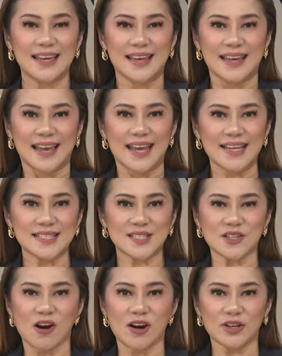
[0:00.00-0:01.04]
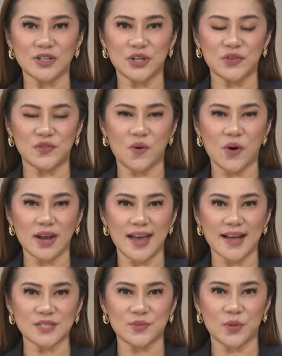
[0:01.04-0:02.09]
A stark new
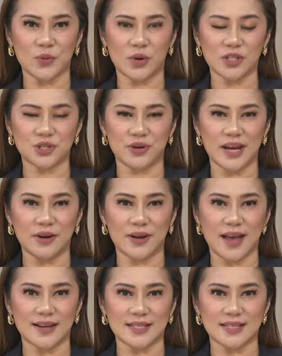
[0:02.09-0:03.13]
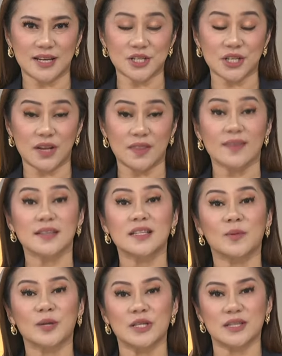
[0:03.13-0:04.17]
forecast from the World Trade Organization. The
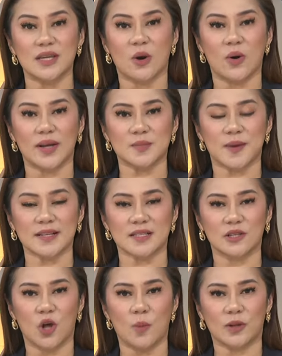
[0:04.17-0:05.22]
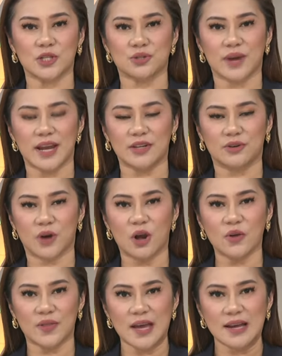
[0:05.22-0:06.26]
WTO expects global trade
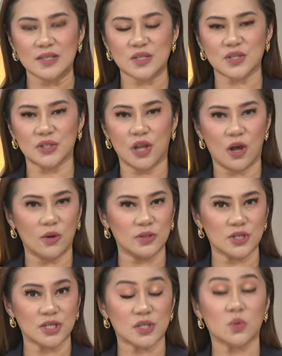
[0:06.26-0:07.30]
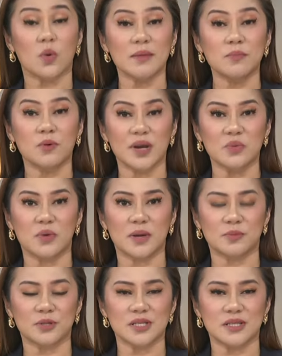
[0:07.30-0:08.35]
growth to slow to just
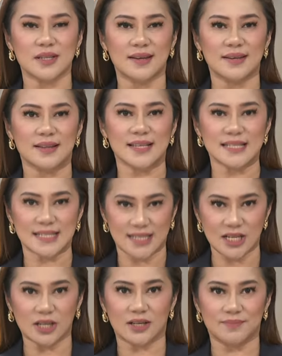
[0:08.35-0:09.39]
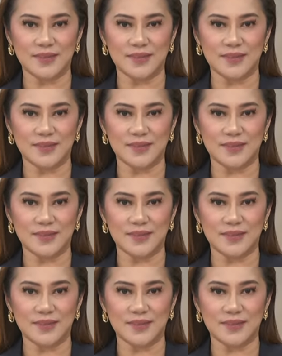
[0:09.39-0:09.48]
1.1% this year.